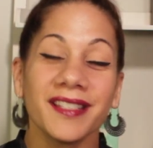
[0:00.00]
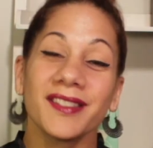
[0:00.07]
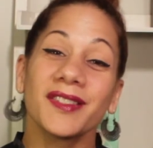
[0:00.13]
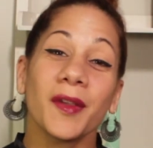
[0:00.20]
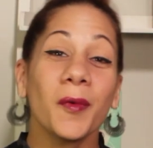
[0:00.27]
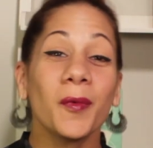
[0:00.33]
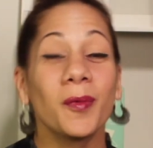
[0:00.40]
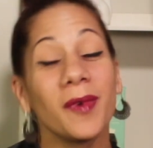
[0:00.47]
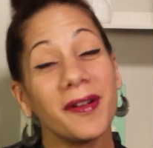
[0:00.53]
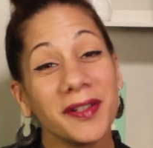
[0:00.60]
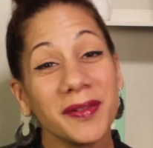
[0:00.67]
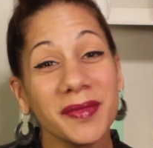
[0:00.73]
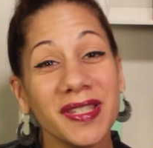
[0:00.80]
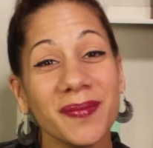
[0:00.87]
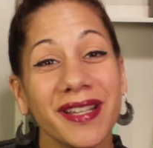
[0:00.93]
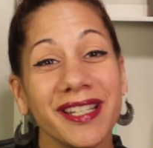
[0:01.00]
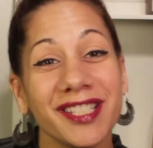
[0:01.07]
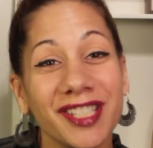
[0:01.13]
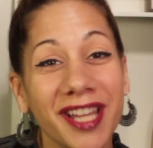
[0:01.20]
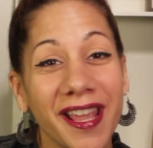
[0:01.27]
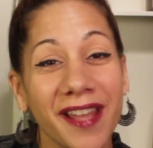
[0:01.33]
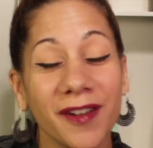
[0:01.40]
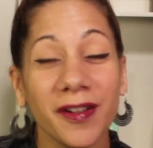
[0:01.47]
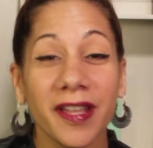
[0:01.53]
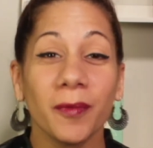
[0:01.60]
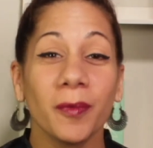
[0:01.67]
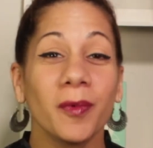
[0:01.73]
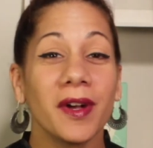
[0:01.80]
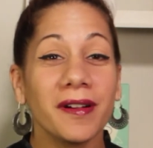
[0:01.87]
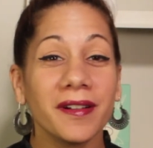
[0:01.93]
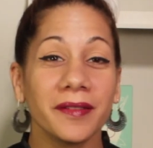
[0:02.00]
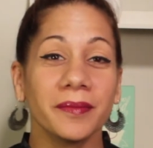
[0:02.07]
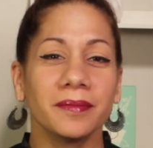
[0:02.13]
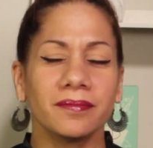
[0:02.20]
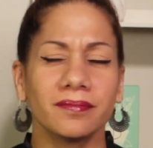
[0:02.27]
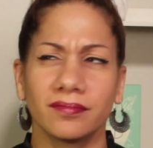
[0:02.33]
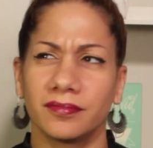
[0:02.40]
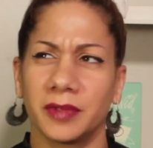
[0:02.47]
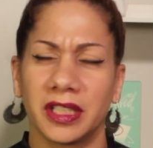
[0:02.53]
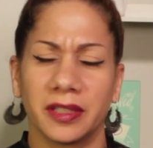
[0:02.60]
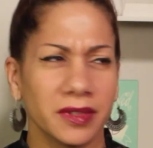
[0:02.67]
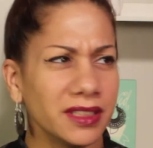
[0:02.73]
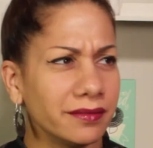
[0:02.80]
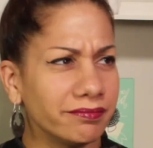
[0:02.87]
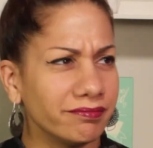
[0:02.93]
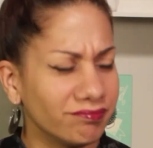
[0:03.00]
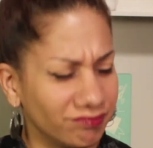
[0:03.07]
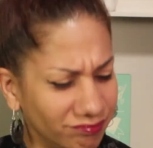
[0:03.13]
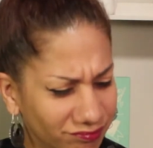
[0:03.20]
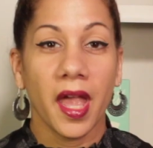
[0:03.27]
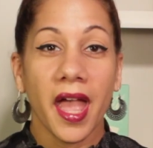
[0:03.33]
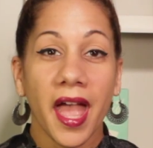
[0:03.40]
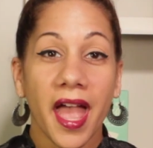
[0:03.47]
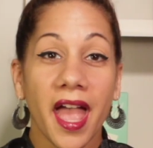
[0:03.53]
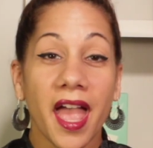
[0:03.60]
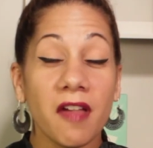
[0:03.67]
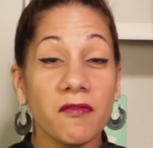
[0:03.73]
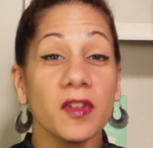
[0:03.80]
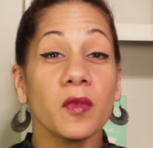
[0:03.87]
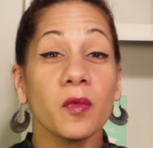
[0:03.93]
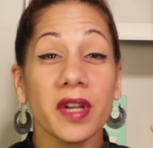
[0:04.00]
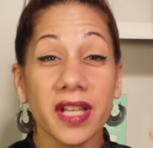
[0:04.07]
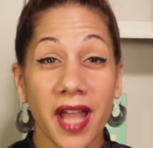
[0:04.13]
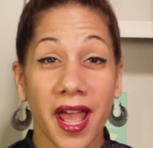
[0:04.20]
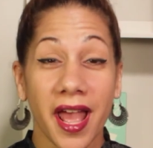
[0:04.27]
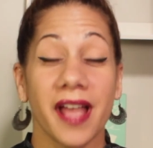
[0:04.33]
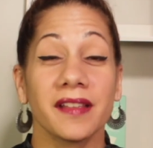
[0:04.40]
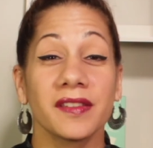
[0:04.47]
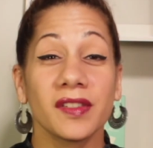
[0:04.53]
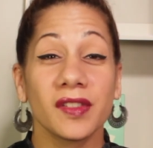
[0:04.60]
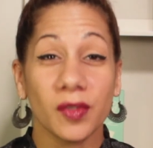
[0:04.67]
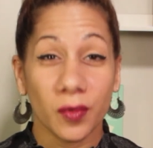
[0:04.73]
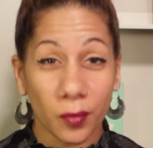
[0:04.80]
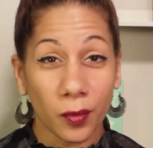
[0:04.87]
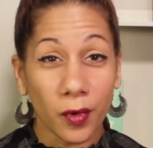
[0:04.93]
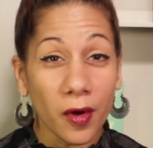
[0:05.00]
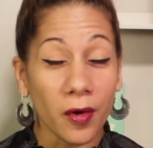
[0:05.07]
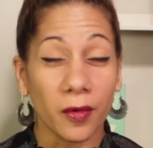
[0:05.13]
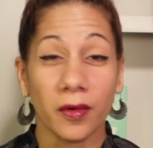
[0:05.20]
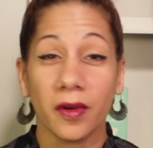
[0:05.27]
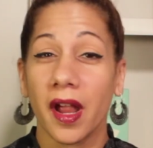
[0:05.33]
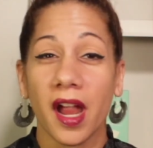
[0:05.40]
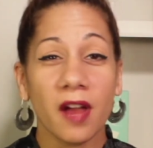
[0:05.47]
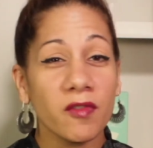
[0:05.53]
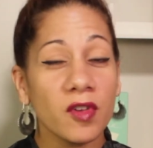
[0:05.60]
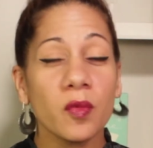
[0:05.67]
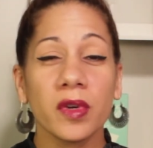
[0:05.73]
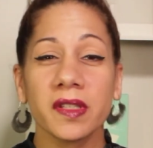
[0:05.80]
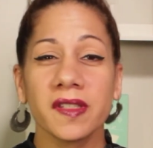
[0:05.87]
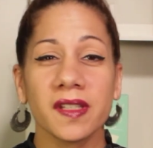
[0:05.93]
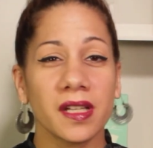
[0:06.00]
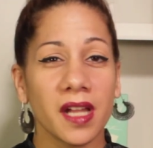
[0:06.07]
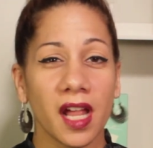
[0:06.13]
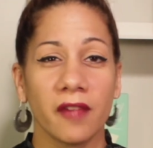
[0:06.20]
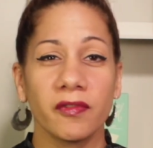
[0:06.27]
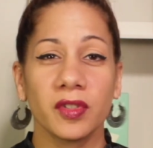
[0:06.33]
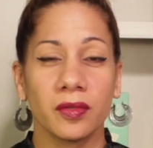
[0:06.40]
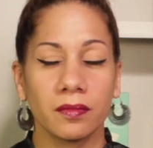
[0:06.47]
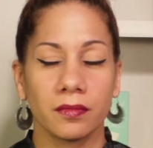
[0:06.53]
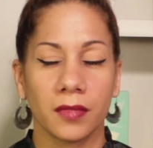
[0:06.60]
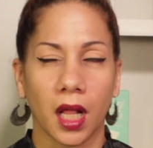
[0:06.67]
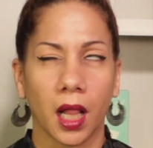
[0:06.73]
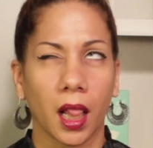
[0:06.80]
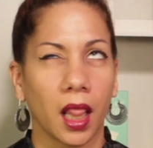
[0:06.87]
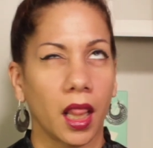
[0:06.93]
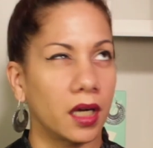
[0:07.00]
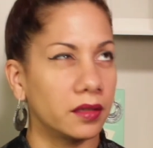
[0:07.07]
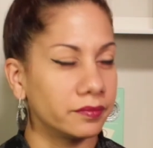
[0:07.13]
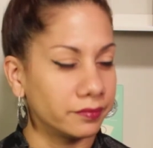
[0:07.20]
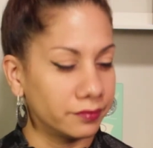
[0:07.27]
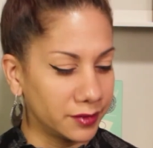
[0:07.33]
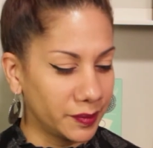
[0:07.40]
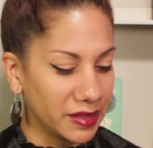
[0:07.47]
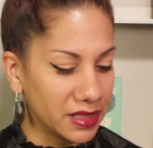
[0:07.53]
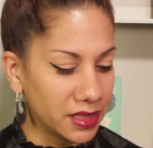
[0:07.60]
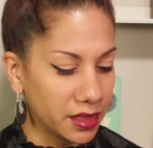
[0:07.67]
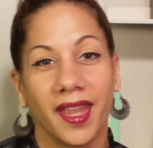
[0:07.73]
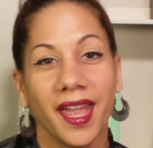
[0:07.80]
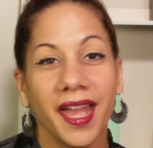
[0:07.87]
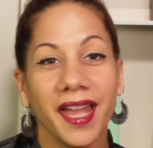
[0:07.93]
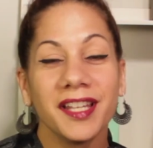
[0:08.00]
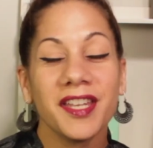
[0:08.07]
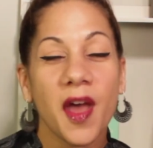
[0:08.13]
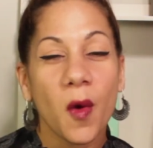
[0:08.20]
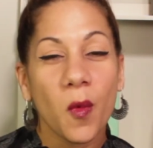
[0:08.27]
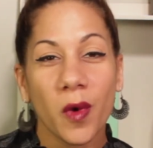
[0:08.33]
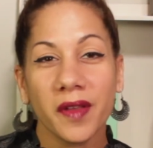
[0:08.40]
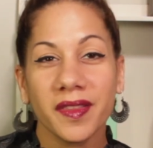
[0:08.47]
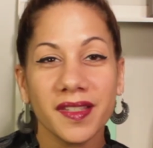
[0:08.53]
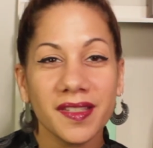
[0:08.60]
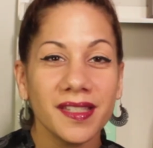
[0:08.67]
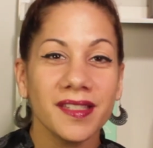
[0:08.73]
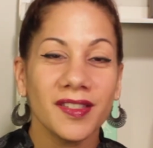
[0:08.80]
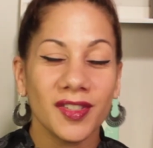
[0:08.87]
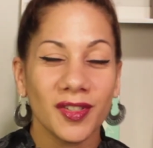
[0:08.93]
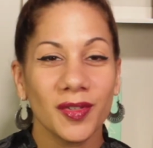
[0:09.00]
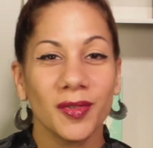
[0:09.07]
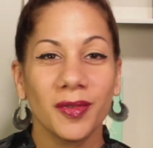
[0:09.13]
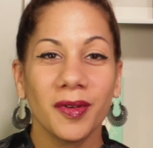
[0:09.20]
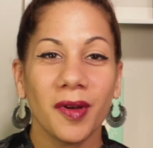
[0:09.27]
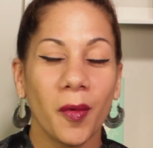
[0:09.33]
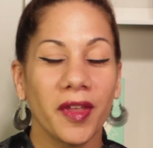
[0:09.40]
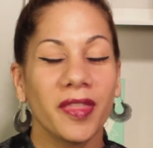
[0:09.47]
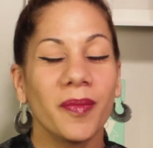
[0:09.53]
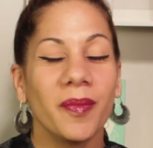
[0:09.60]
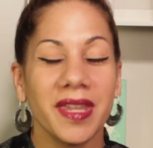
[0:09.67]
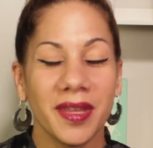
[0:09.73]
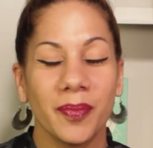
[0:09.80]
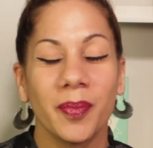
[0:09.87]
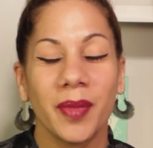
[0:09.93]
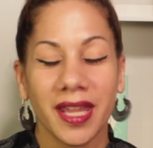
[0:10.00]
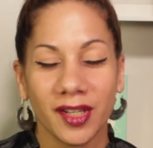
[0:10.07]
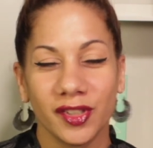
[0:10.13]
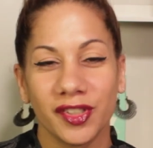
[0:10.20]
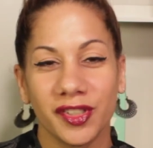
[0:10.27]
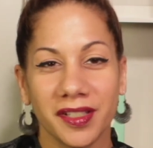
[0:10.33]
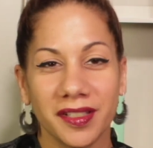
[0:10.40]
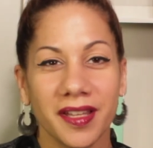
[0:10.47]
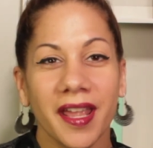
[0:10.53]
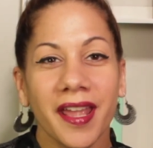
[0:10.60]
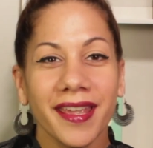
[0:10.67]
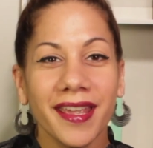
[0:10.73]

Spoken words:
So welcome to my channel and welcome, wait, what? Everyone has to grow. Everyone's going to have to grow. Now, what does this do with being patient?